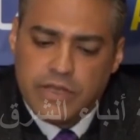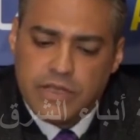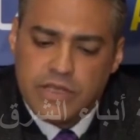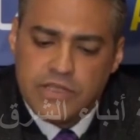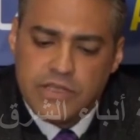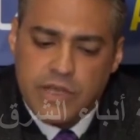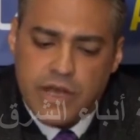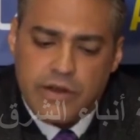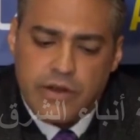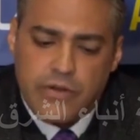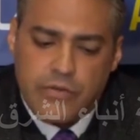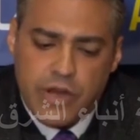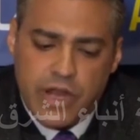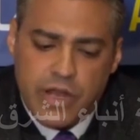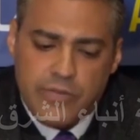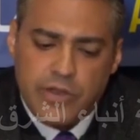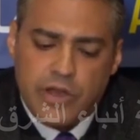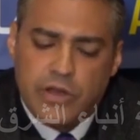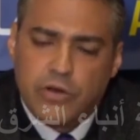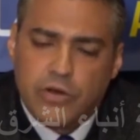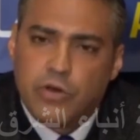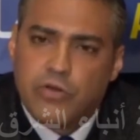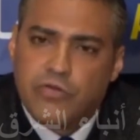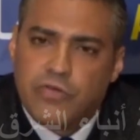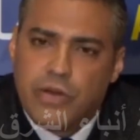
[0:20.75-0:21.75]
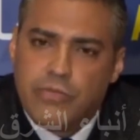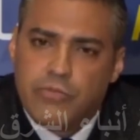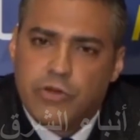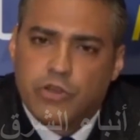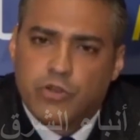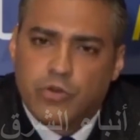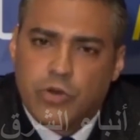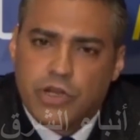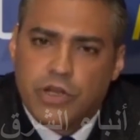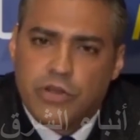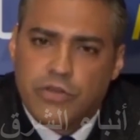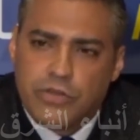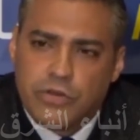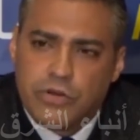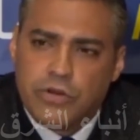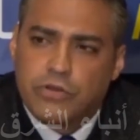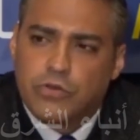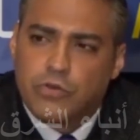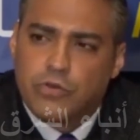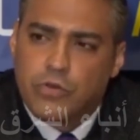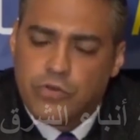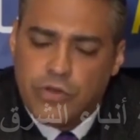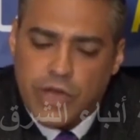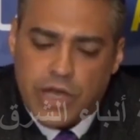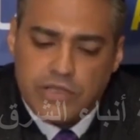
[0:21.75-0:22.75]
in Saudi Arabia on November 23,
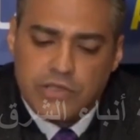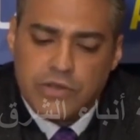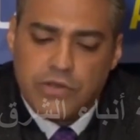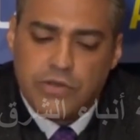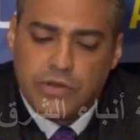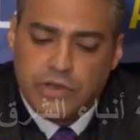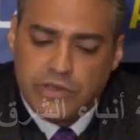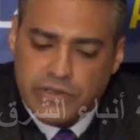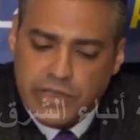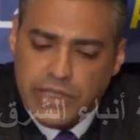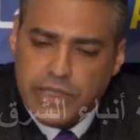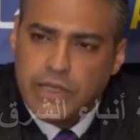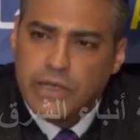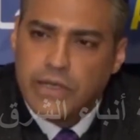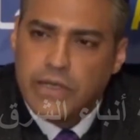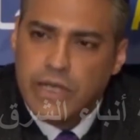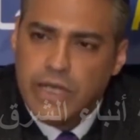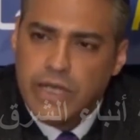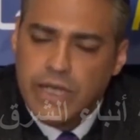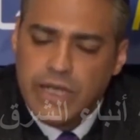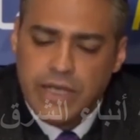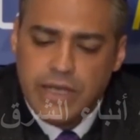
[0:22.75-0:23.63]
2013,